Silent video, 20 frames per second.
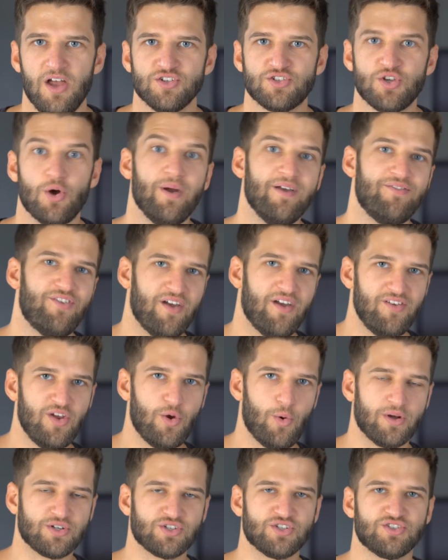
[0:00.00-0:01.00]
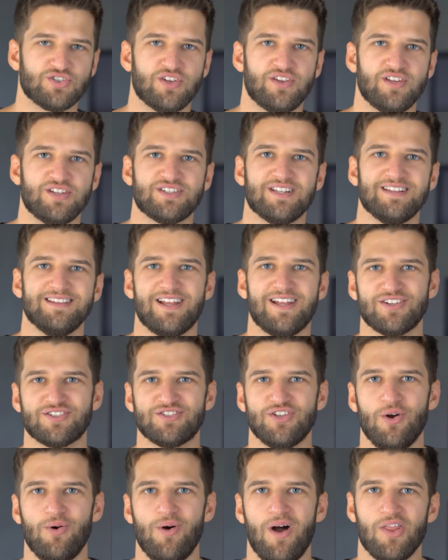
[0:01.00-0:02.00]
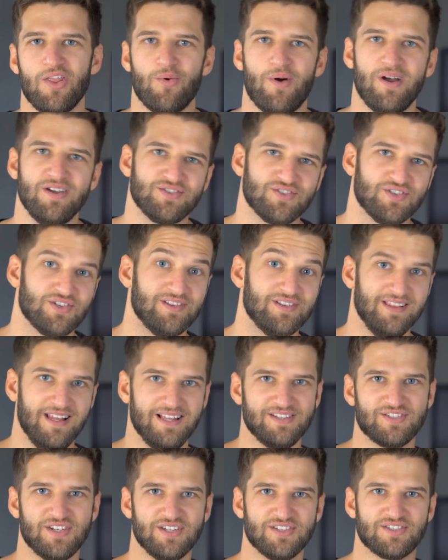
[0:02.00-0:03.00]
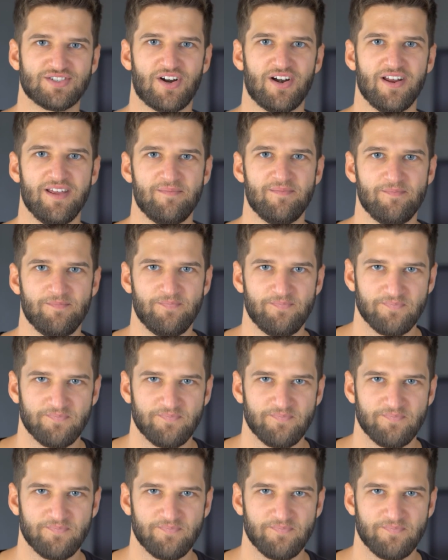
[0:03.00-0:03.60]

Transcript: So if you have any questions on this, let us know. Otherwise, let's get started.